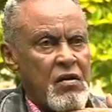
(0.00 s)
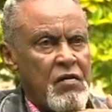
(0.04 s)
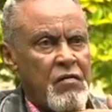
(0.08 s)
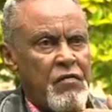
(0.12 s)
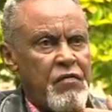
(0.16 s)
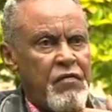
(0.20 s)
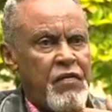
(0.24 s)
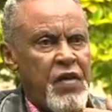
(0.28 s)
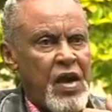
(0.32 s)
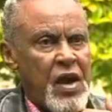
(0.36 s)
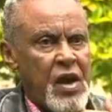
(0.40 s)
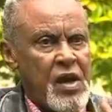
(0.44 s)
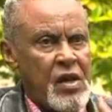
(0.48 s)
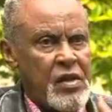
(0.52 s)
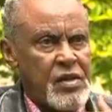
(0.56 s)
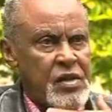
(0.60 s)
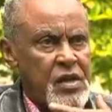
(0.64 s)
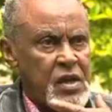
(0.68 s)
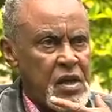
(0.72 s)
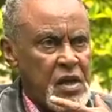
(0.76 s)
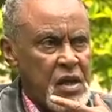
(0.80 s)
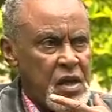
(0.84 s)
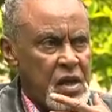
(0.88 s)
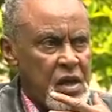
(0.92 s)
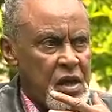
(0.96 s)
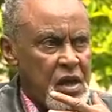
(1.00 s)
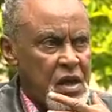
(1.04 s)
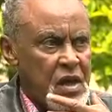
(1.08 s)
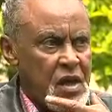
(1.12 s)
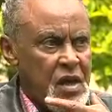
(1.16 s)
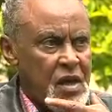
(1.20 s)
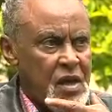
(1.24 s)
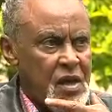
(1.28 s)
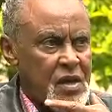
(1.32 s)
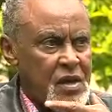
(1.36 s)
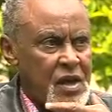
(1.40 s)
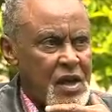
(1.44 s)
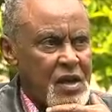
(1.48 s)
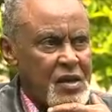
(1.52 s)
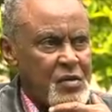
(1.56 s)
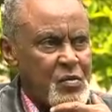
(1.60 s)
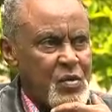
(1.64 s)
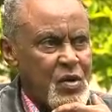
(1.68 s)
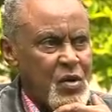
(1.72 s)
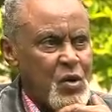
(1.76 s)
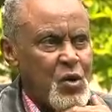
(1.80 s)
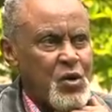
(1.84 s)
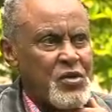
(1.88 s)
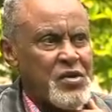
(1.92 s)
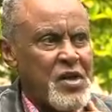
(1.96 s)
felt that
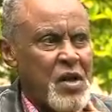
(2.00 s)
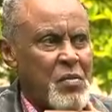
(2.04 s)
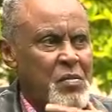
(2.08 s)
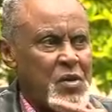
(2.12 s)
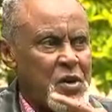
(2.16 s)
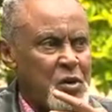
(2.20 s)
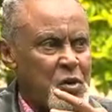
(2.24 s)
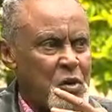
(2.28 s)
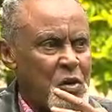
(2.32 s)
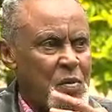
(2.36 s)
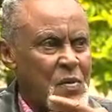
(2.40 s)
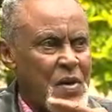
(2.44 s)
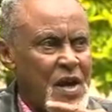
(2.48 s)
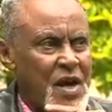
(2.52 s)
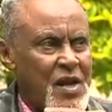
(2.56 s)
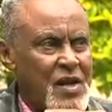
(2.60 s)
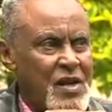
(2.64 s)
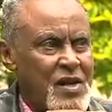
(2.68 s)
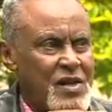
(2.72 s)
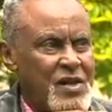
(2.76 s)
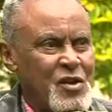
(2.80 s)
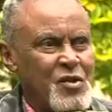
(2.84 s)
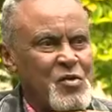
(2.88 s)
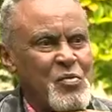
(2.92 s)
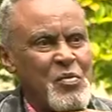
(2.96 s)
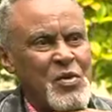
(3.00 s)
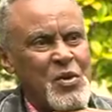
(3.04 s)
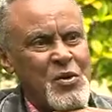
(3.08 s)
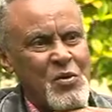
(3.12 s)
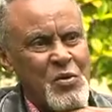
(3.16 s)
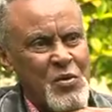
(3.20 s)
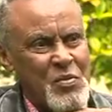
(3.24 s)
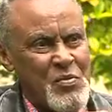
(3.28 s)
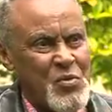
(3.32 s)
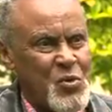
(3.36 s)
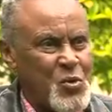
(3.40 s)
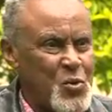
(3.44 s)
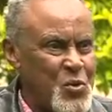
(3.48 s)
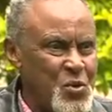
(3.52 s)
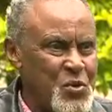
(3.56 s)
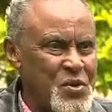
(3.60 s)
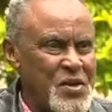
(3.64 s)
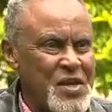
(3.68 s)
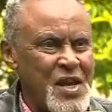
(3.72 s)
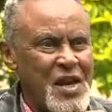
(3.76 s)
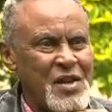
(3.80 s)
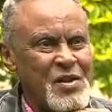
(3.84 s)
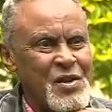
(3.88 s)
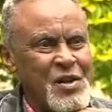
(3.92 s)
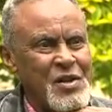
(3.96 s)
because I'm a Somali, it is me who is
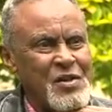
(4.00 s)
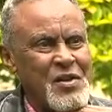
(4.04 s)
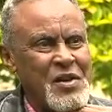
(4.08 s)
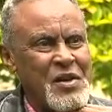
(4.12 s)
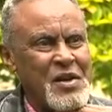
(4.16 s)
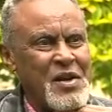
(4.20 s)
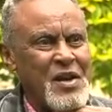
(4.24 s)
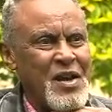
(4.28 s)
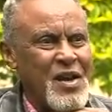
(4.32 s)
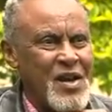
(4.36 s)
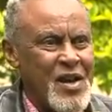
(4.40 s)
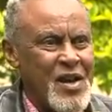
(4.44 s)
sending the